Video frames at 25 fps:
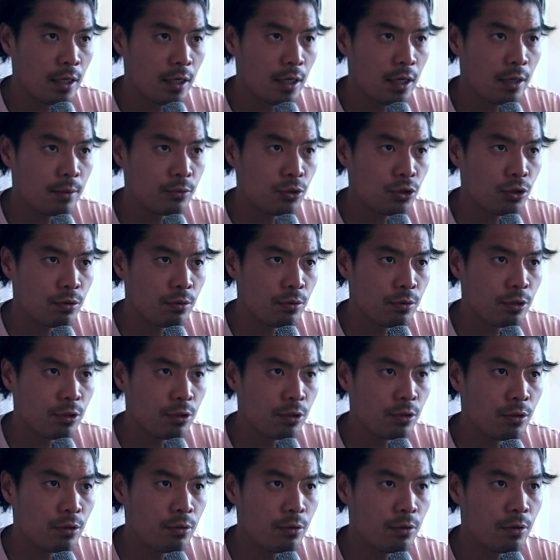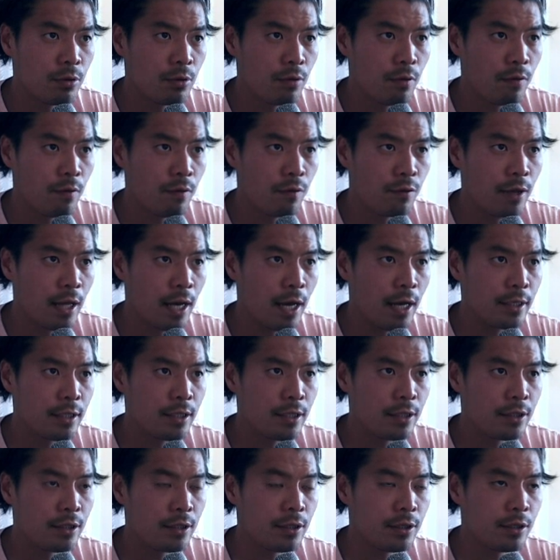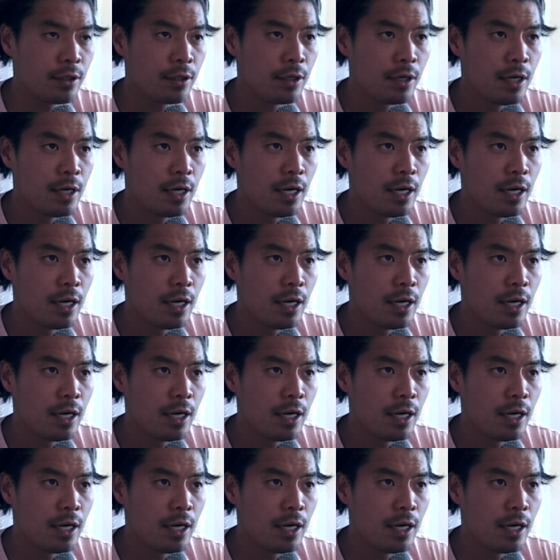comes through flat here,